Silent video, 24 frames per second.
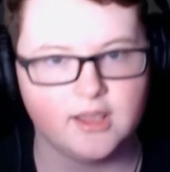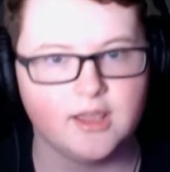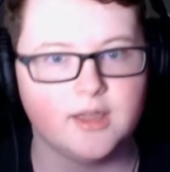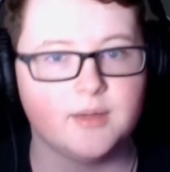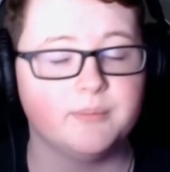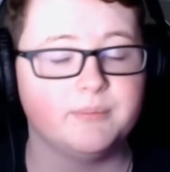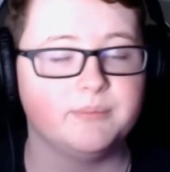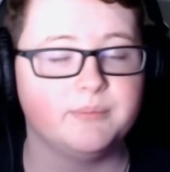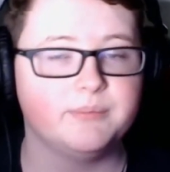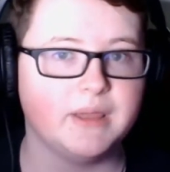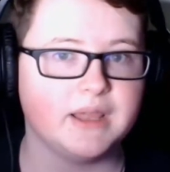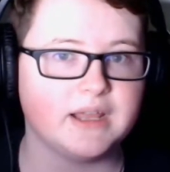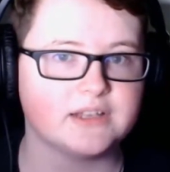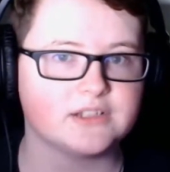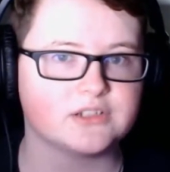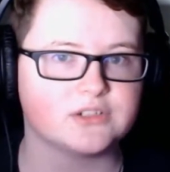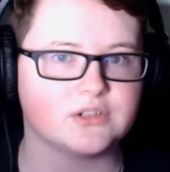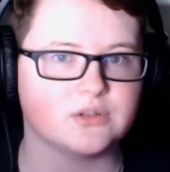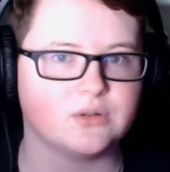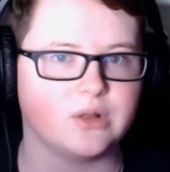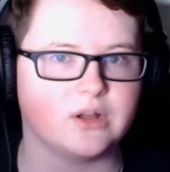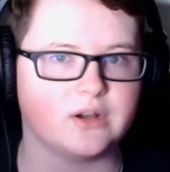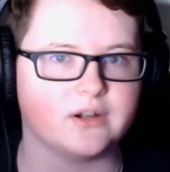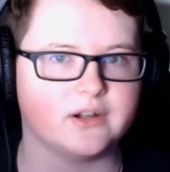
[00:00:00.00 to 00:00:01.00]

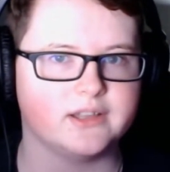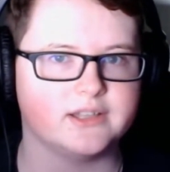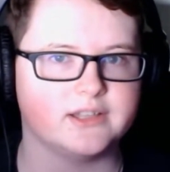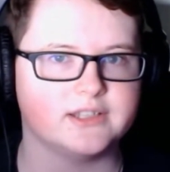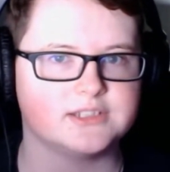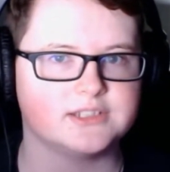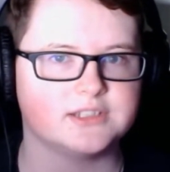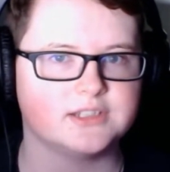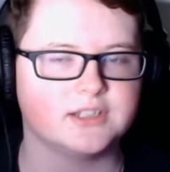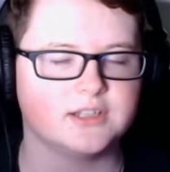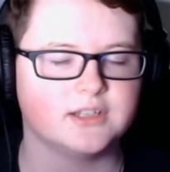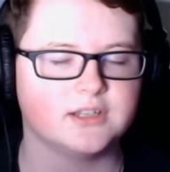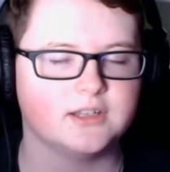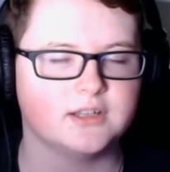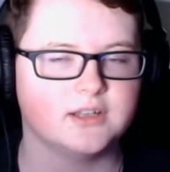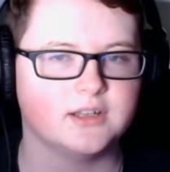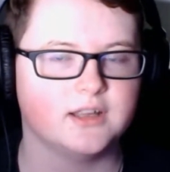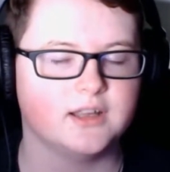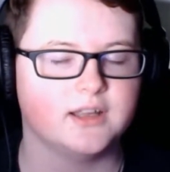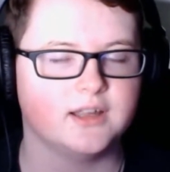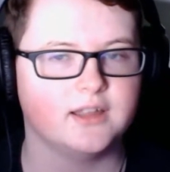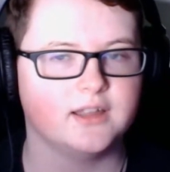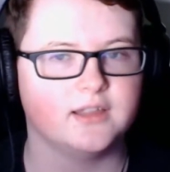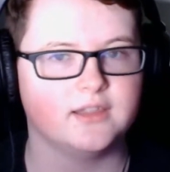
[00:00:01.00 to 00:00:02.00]
pixel artist
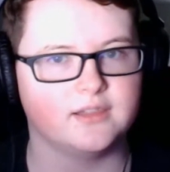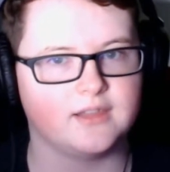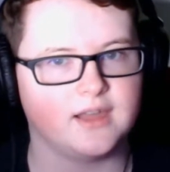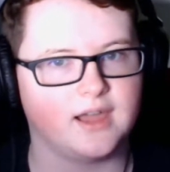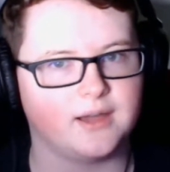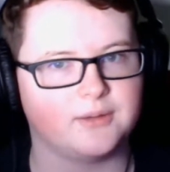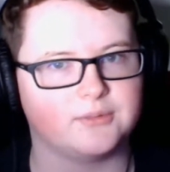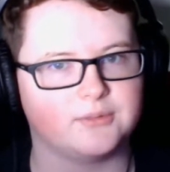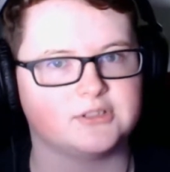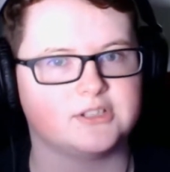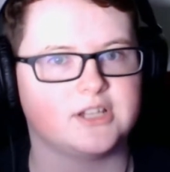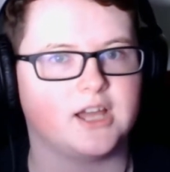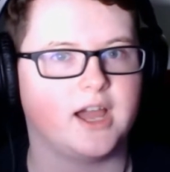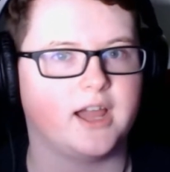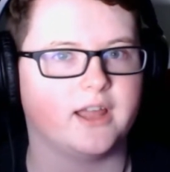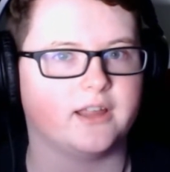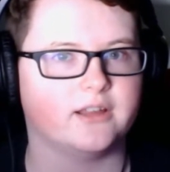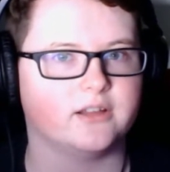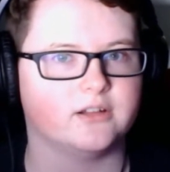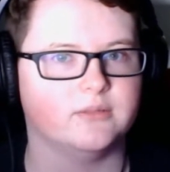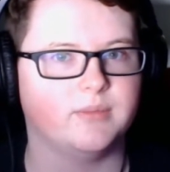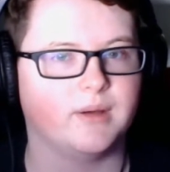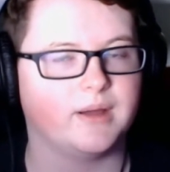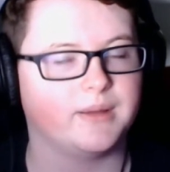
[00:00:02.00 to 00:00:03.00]
that was
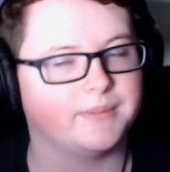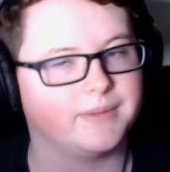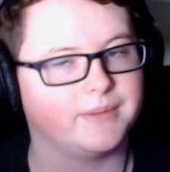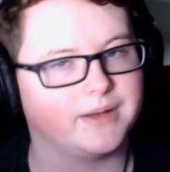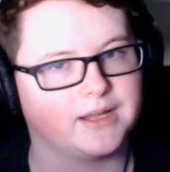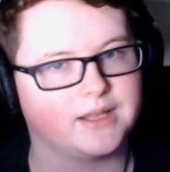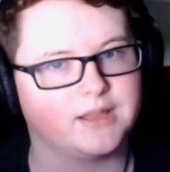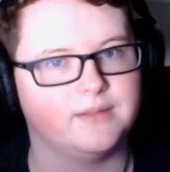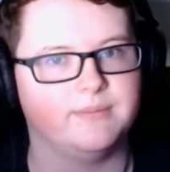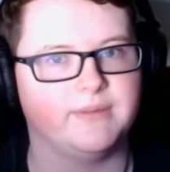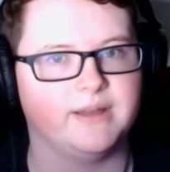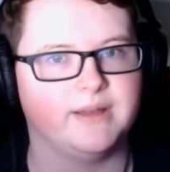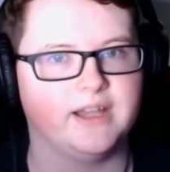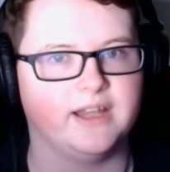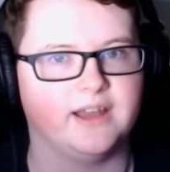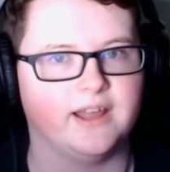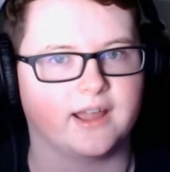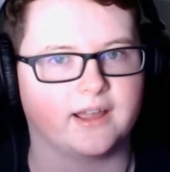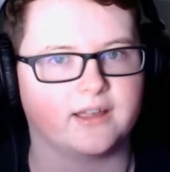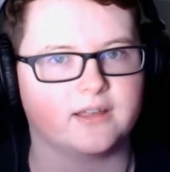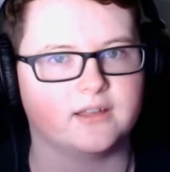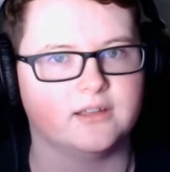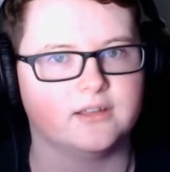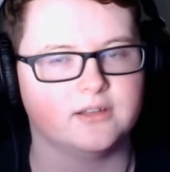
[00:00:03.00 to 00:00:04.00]
hired by
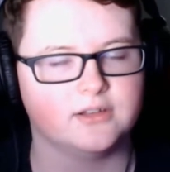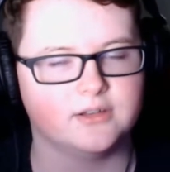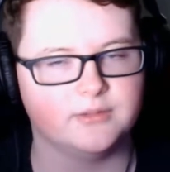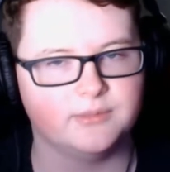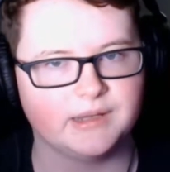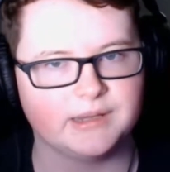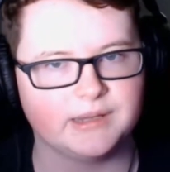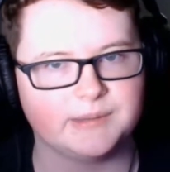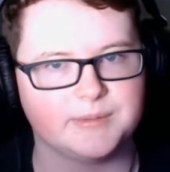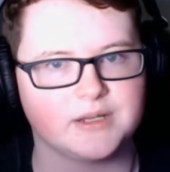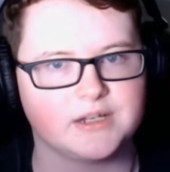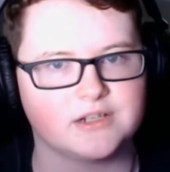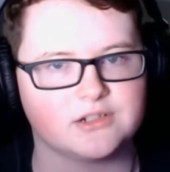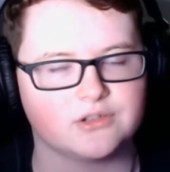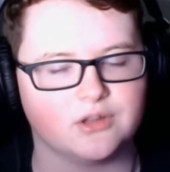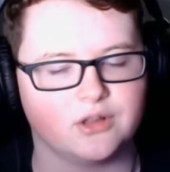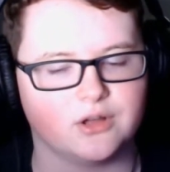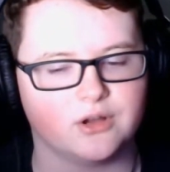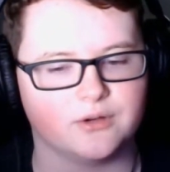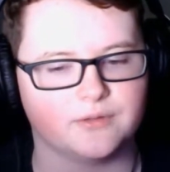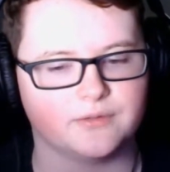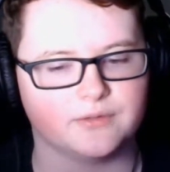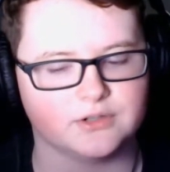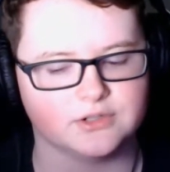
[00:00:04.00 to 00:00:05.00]
MicahTheManiac to make pixel
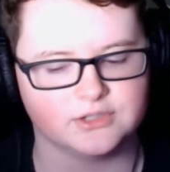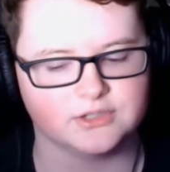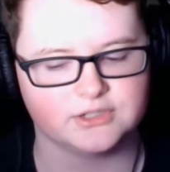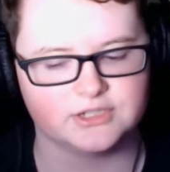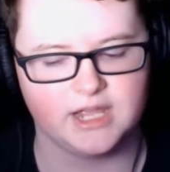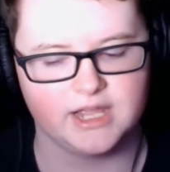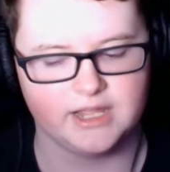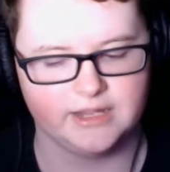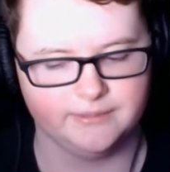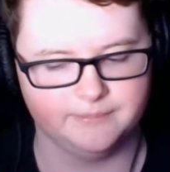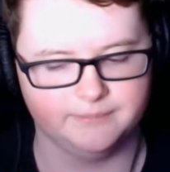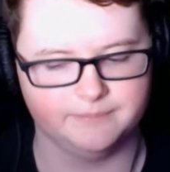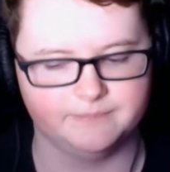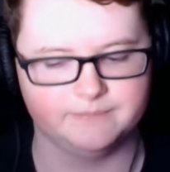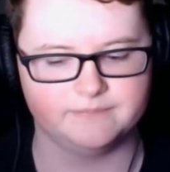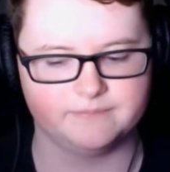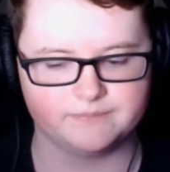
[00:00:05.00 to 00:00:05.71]
art for his game.